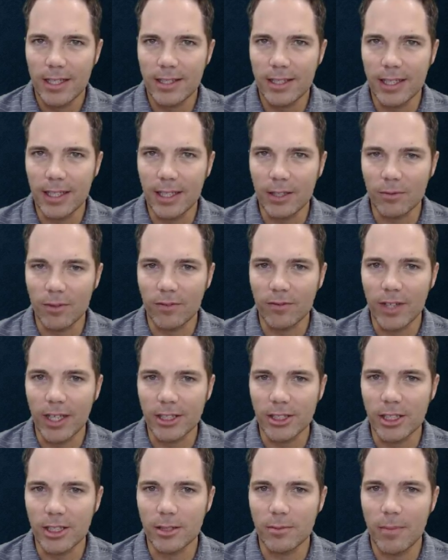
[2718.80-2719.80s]
sending
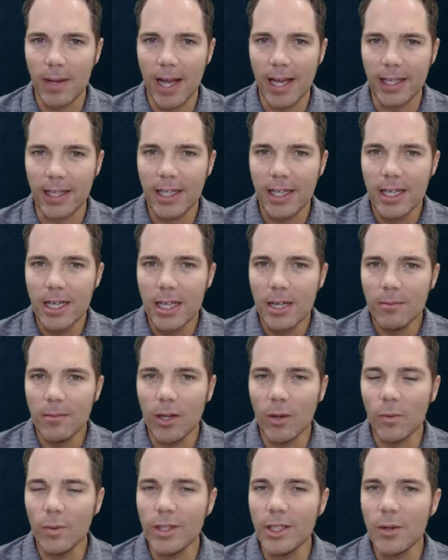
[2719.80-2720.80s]
reflections back.
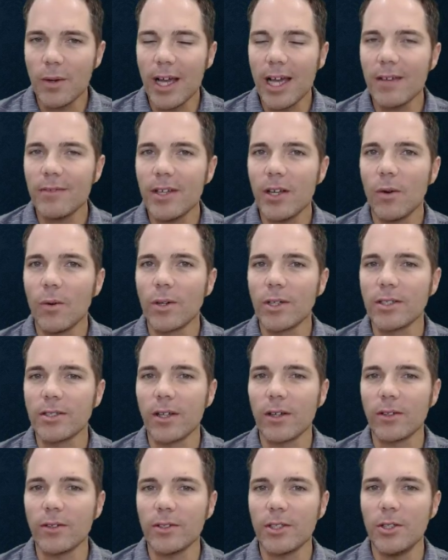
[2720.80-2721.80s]
But when you have a
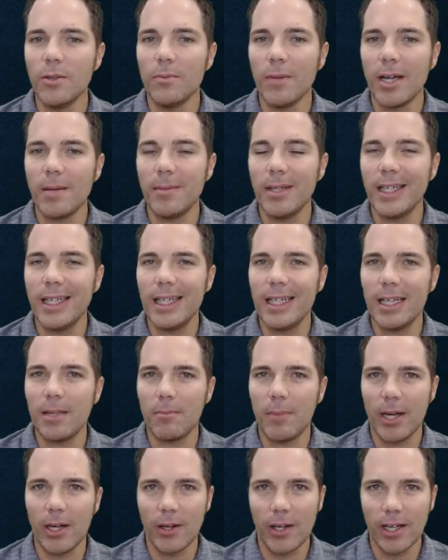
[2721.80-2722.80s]
horizontal, you might be
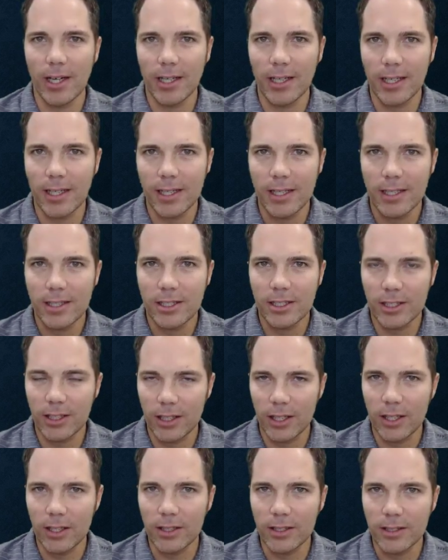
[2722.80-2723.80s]
getting periodic
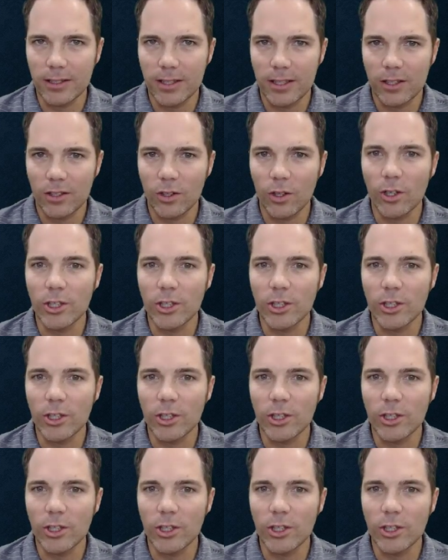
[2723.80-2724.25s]
slugs,